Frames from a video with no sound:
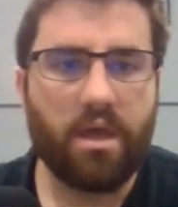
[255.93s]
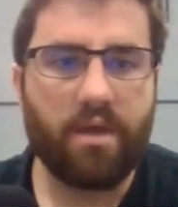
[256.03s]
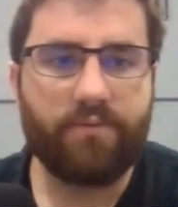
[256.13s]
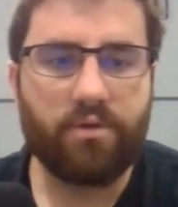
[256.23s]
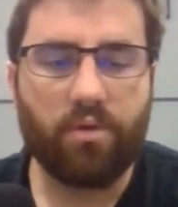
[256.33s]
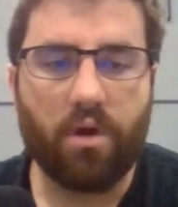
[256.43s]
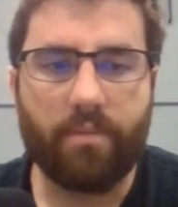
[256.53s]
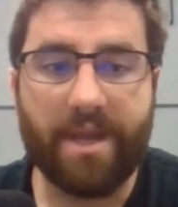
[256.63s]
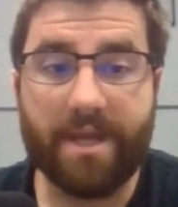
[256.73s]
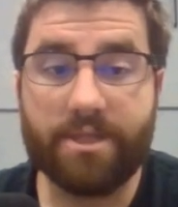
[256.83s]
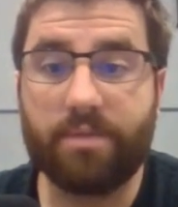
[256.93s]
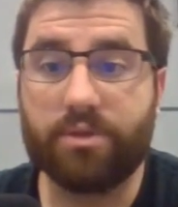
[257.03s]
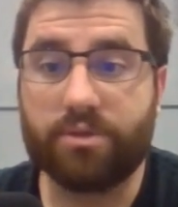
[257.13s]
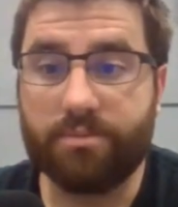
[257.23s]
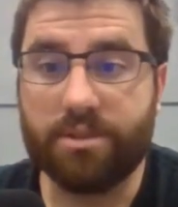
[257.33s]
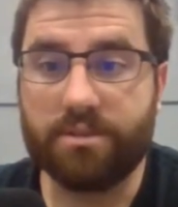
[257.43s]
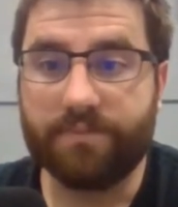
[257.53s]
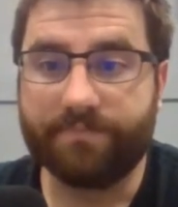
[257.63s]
If you are managing prescriptions,